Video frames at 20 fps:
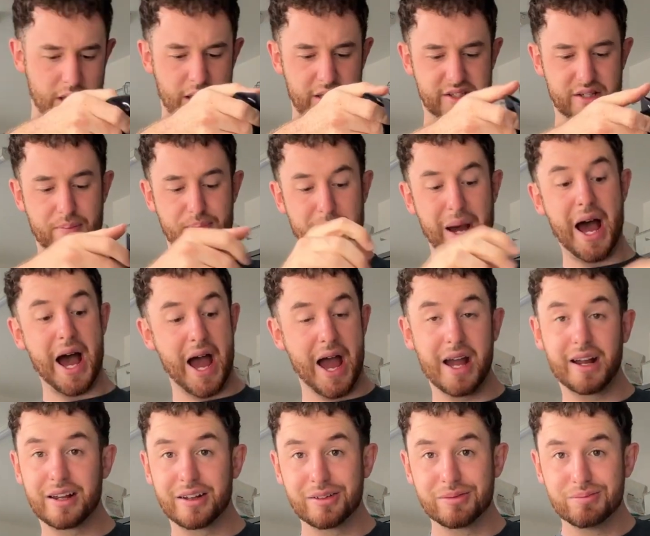It's a
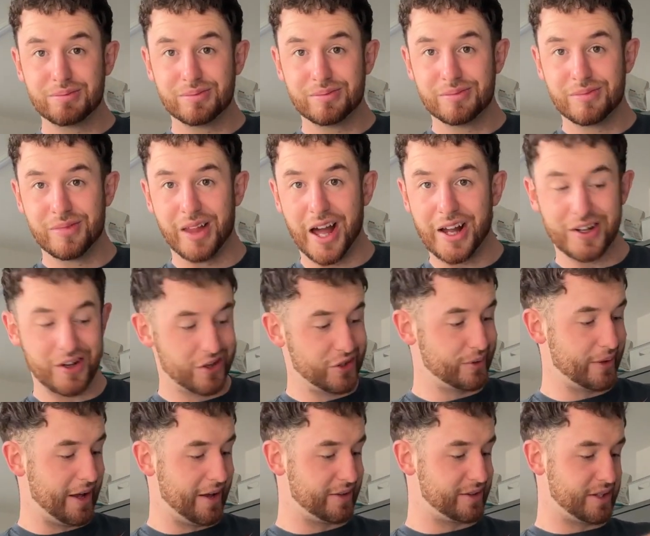bag, that goes
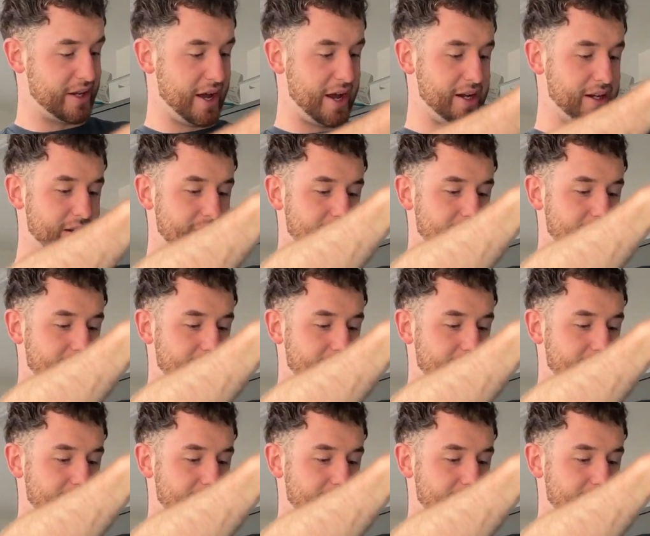without saying.